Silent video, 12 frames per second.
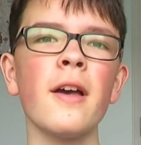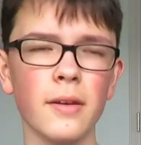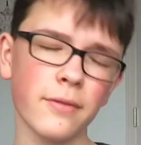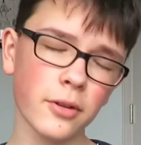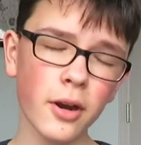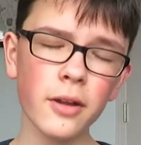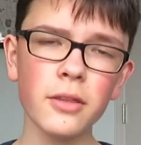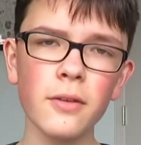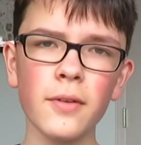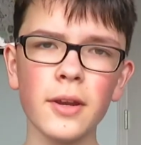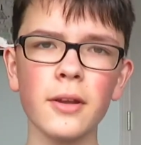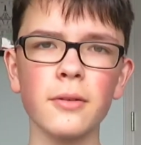If they're not in the
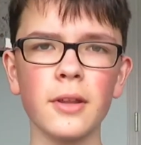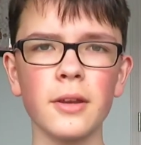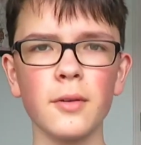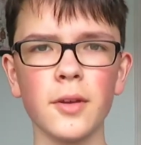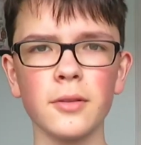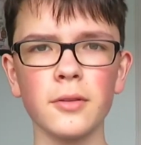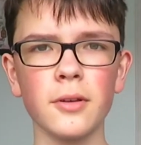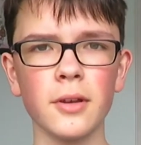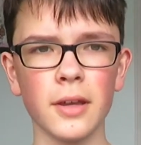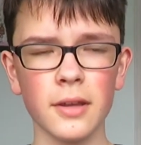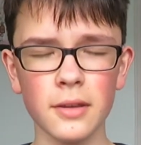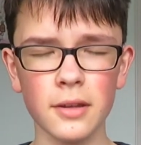video, then you can look
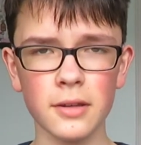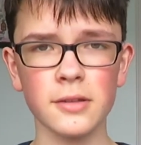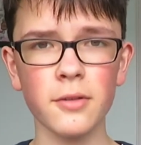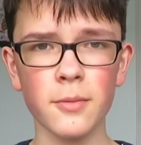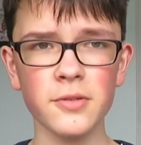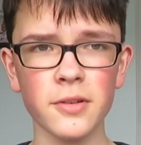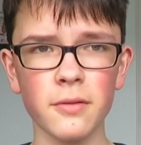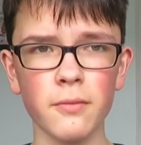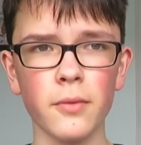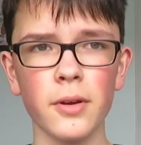in the description